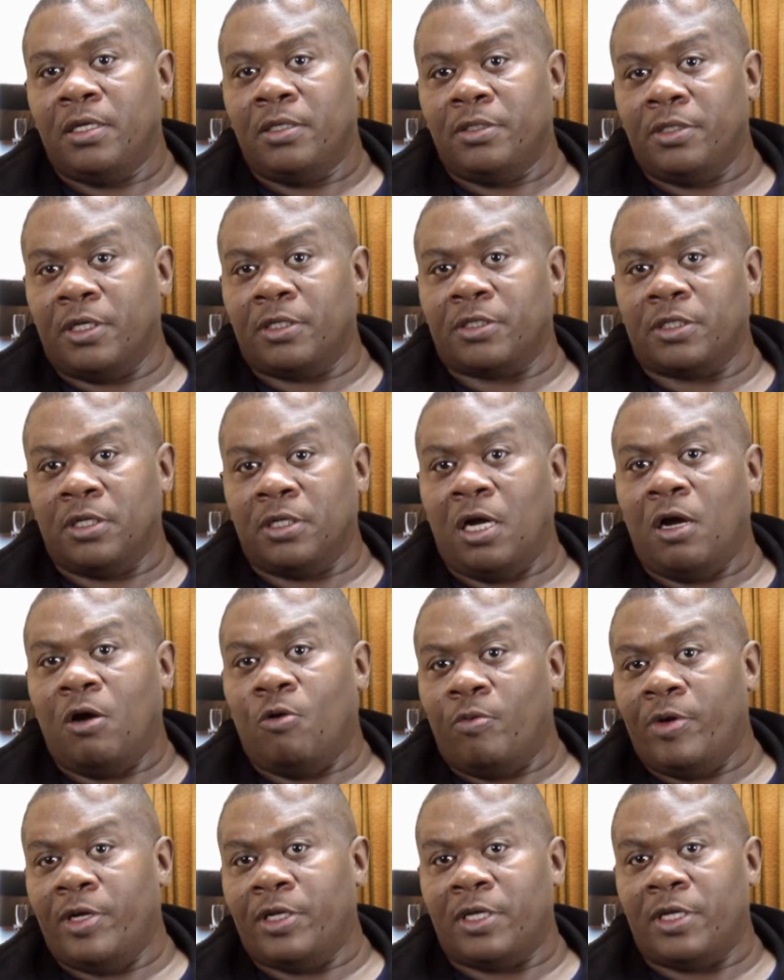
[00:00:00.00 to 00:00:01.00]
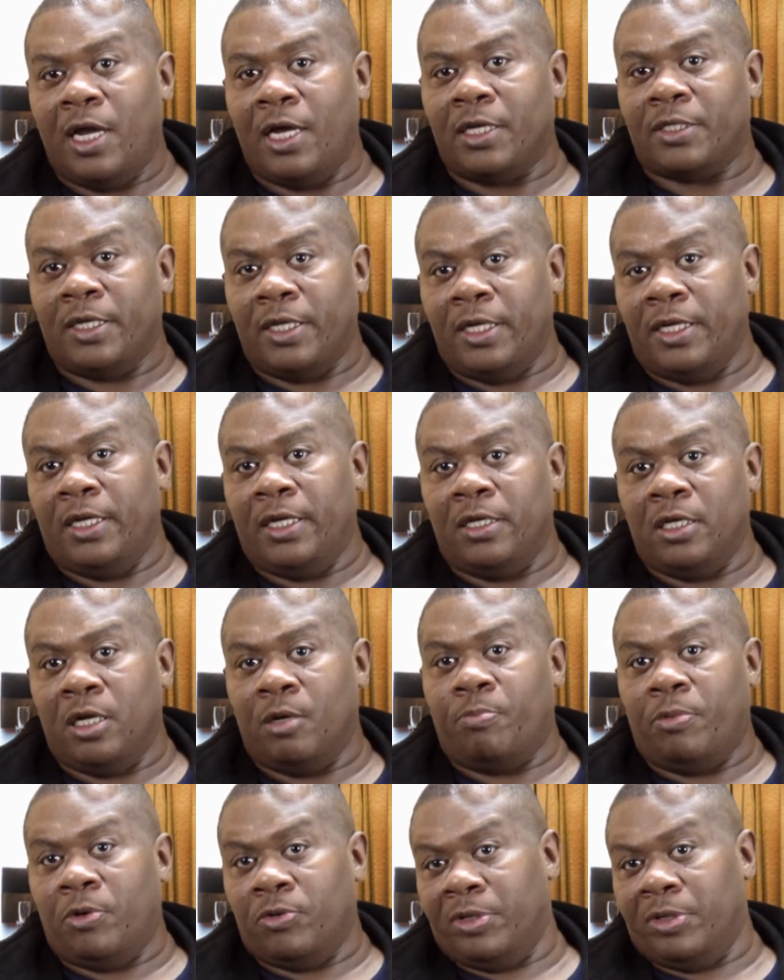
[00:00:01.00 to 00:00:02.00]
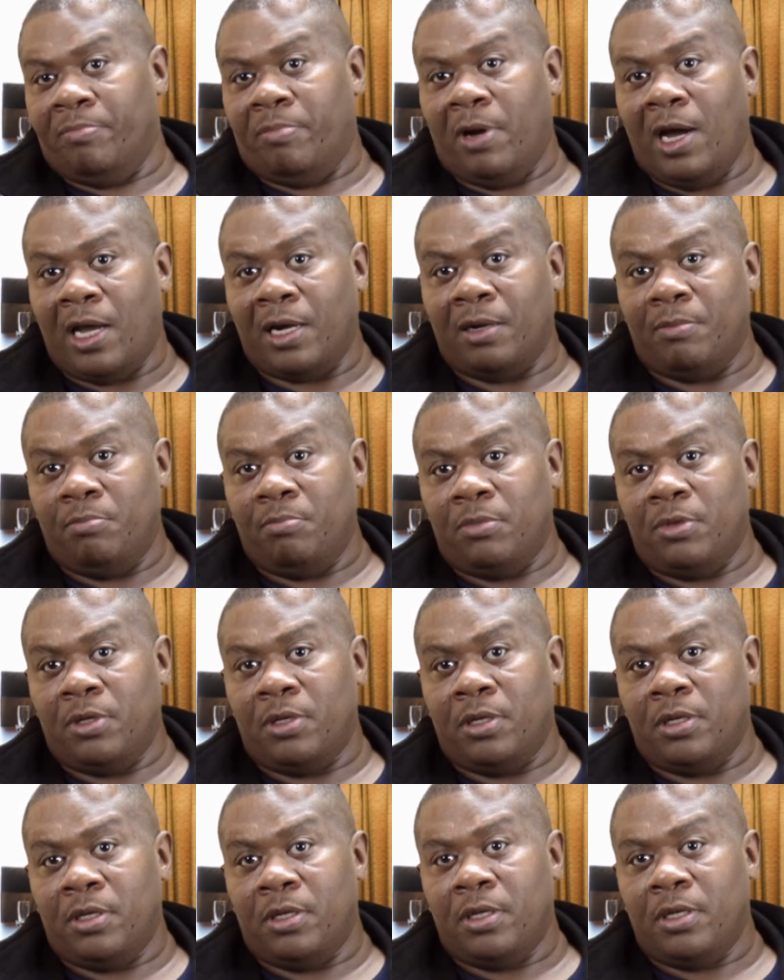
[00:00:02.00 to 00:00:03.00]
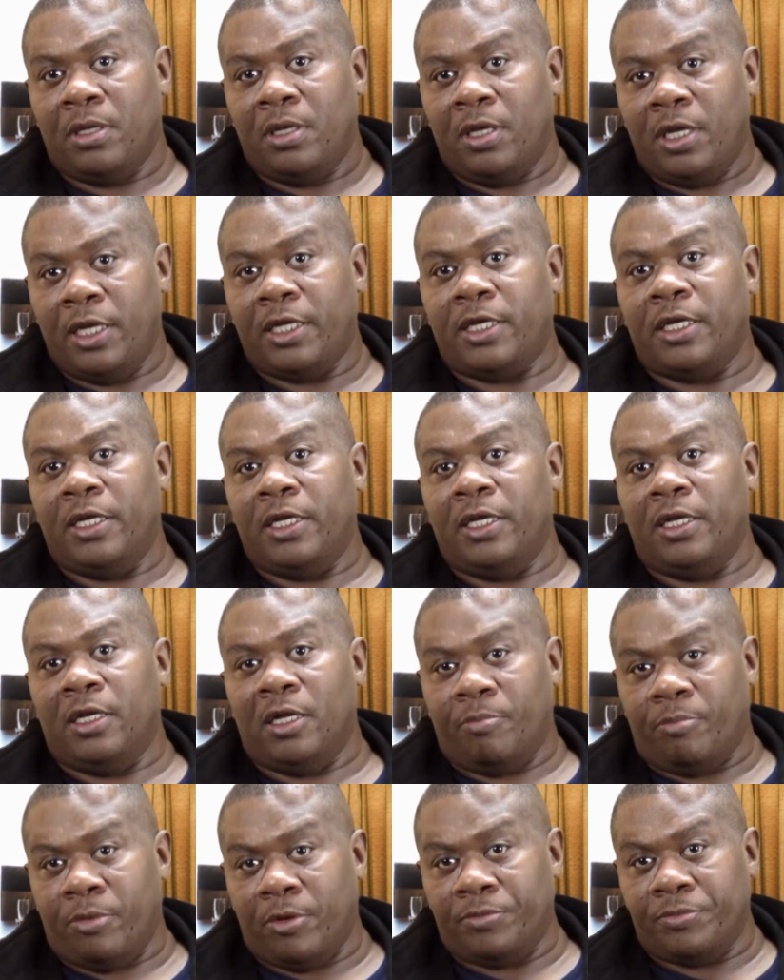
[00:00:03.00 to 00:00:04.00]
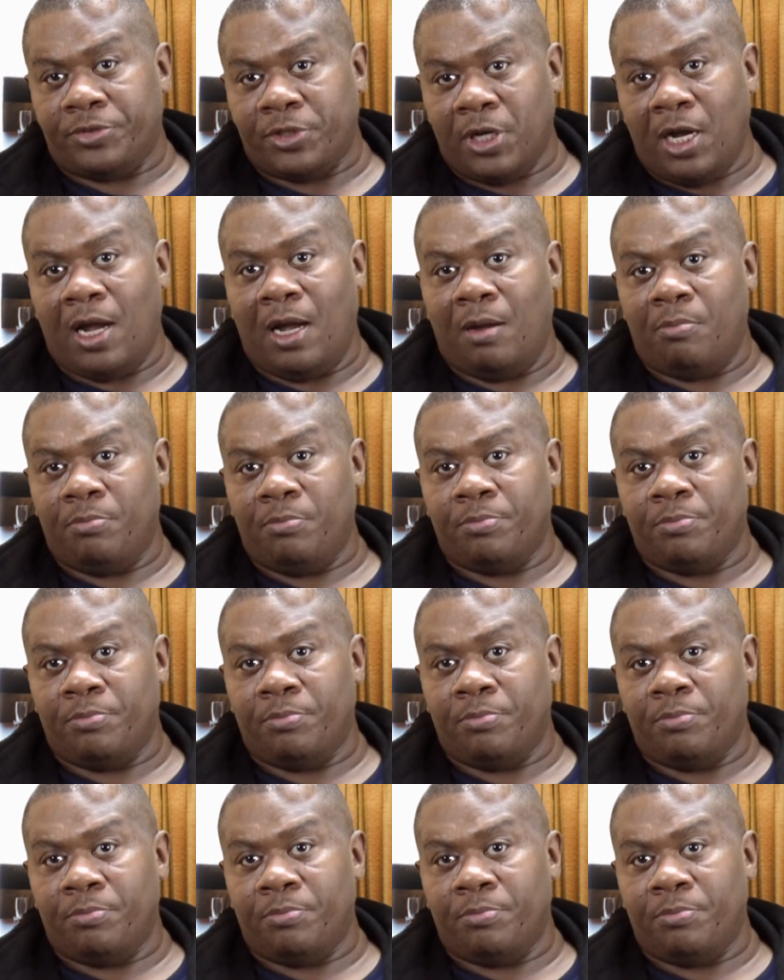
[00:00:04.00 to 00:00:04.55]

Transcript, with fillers: doesn't always have to end up on the bottom. He can end up on top.